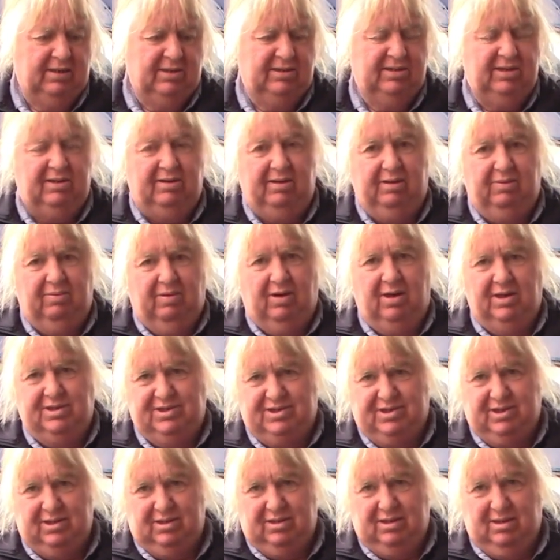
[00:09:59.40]
The theory
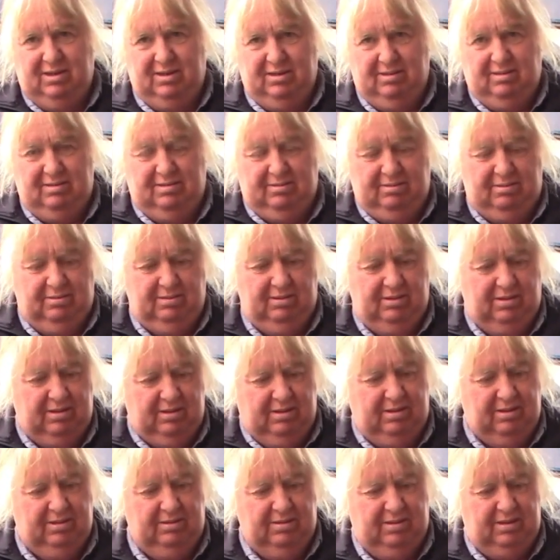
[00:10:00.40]
was that
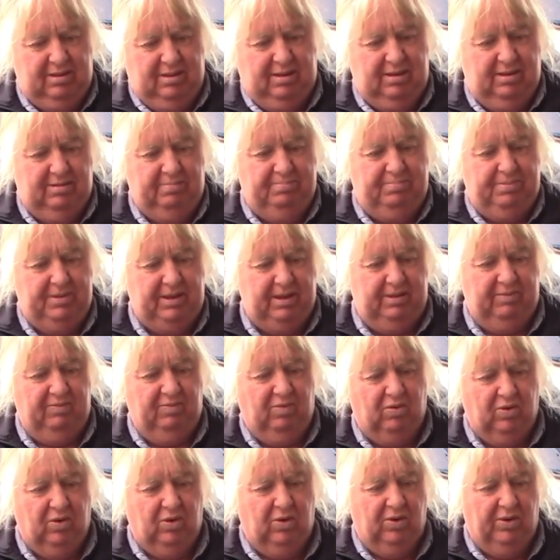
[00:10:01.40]

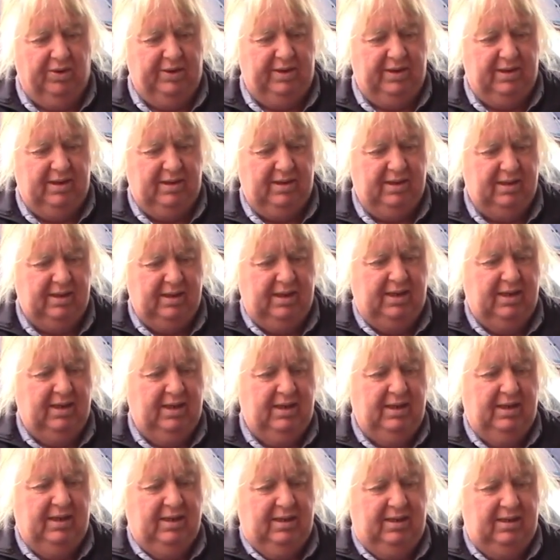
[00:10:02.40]
being worn
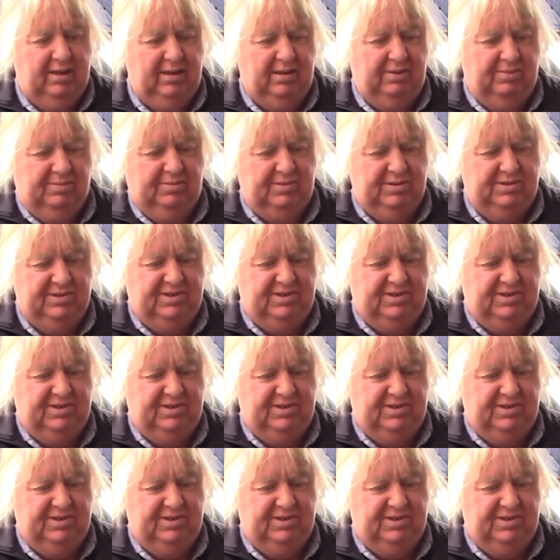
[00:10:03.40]
it